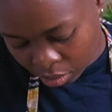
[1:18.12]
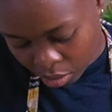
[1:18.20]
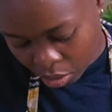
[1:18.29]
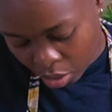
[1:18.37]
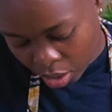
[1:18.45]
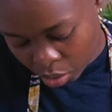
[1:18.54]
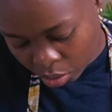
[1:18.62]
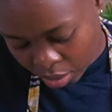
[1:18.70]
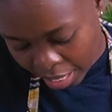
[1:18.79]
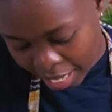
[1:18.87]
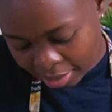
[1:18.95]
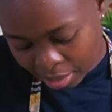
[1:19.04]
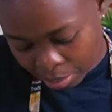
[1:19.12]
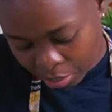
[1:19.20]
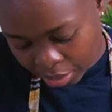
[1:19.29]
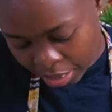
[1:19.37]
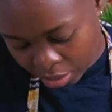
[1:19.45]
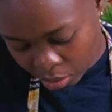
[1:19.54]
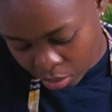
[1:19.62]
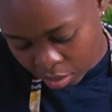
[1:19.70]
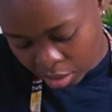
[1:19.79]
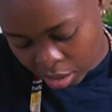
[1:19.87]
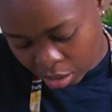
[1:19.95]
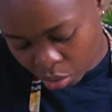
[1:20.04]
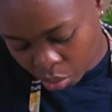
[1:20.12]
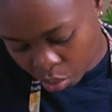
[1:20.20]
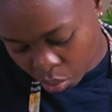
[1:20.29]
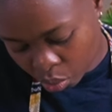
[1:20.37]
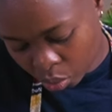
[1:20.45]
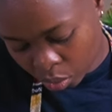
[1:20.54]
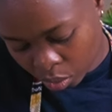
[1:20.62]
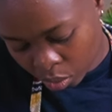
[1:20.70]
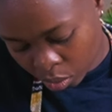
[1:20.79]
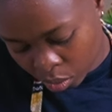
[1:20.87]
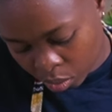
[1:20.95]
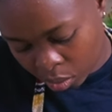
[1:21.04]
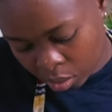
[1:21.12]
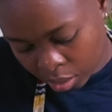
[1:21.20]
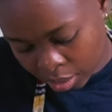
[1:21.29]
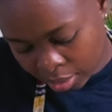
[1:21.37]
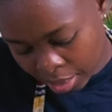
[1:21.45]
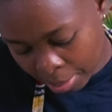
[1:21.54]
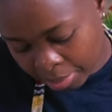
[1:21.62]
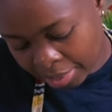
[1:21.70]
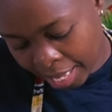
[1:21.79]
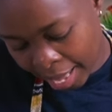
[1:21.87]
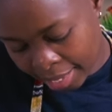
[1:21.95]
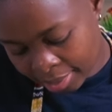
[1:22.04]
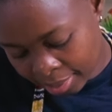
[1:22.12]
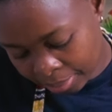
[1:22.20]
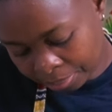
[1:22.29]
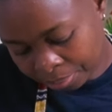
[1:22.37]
you're going to slice the potatoes into the same size.